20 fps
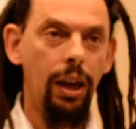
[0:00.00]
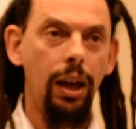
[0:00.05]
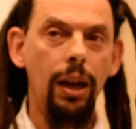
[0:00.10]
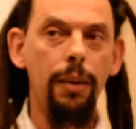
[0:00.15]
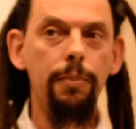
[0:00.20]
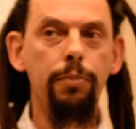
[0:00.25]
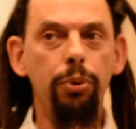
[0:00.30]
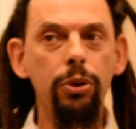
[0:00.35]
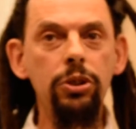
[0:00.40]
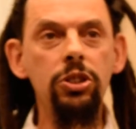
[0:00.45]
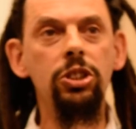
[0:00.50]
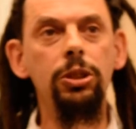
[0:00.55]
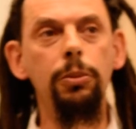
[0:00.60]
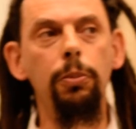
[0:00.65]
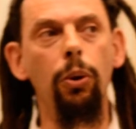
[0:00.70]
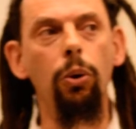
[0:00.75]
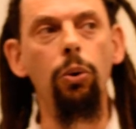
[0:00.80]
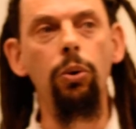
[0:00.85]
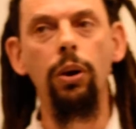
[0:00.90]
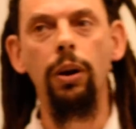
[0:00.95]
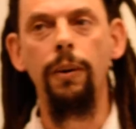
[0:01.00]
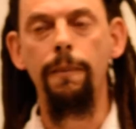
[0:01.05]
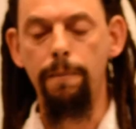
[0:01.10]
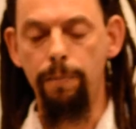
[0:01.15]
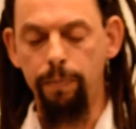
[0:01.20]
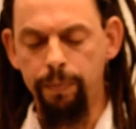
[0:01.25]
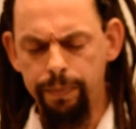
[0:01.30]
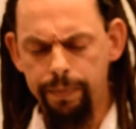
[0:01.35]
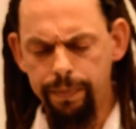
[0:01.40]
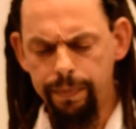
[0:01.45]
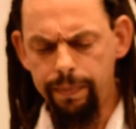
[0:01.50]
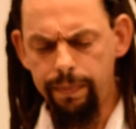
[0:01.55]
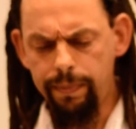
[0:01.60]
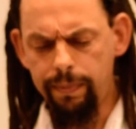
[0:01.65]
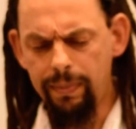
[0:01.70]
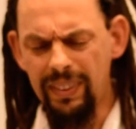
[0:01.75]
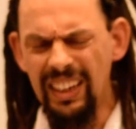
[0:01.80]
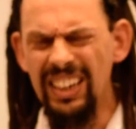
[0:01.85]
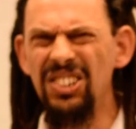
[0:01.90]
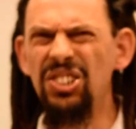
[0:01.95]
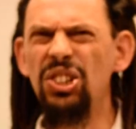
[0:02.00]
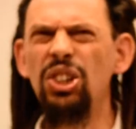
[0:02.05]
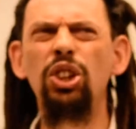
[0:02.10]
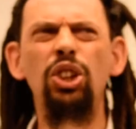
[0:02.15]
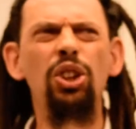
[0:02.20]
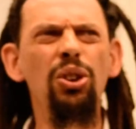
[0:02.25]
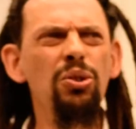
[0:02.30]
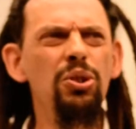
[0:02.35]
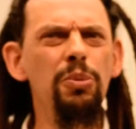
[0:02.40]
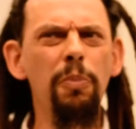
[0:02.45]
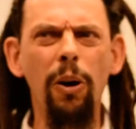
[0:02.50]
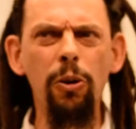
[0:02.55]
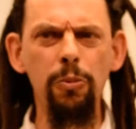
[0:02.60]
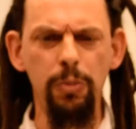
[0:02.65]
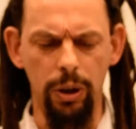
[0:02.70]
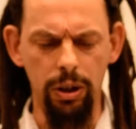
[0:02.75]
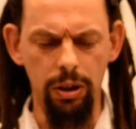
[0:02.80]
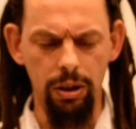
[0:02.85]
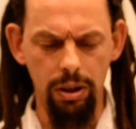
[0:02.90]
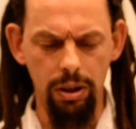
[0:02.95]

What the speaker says: In principle, it's a huge moment.